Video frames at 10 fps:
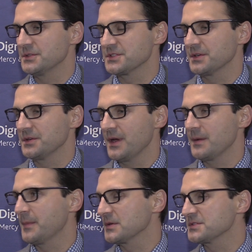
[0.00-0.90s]
just a
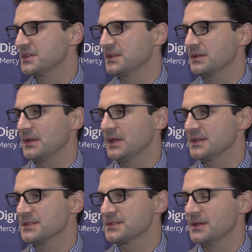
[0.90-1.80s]
great person he
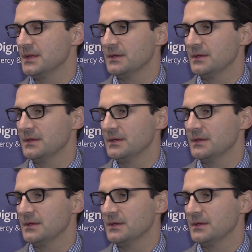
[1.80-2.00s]
is,